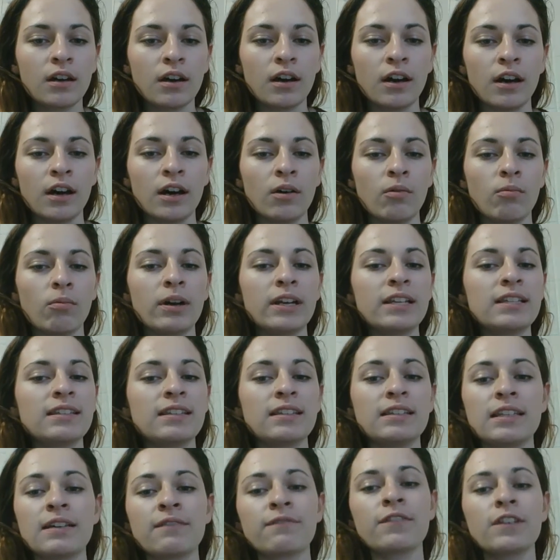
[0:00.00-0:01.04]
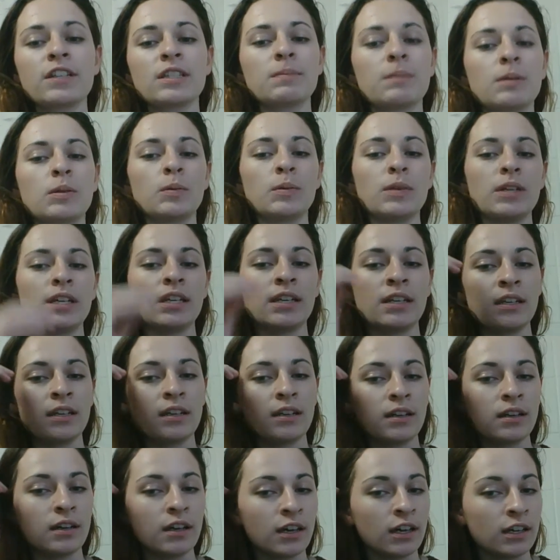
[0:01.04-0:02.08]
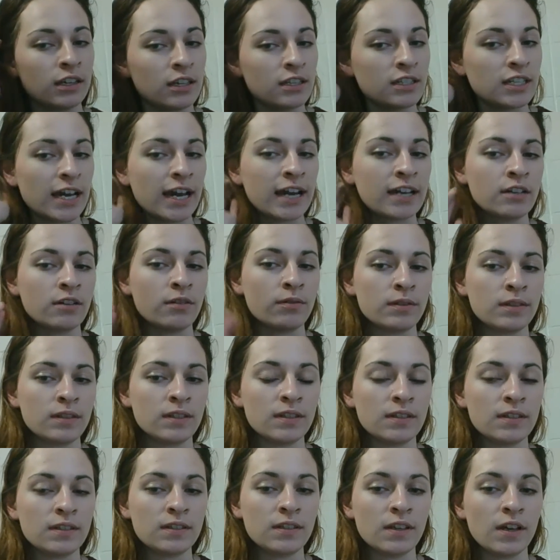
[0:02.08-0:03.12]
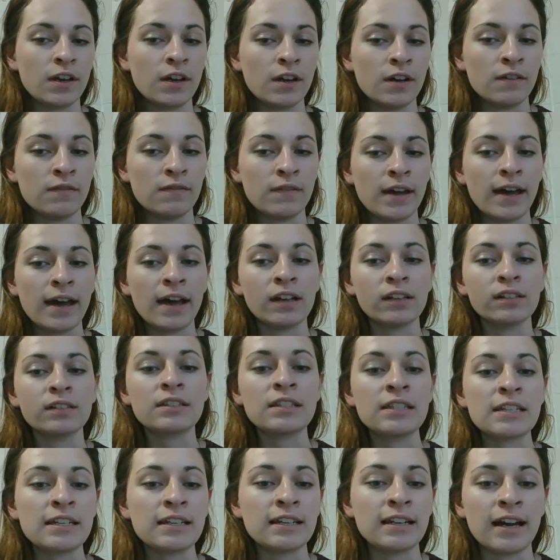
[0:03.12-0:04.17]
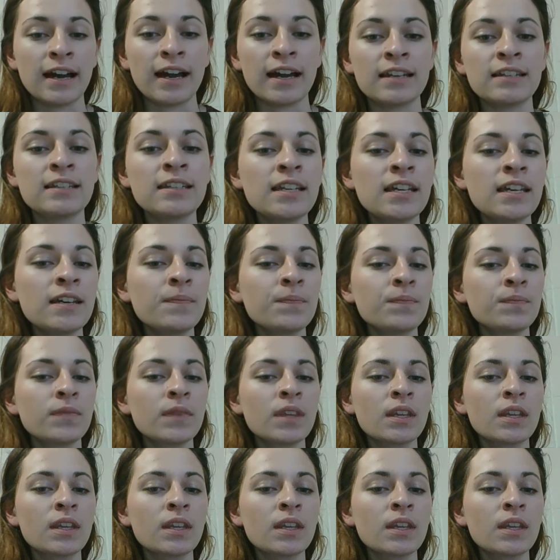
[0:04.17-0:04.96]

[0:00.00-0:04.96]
what is the difference between the diagnosis of LD and ID,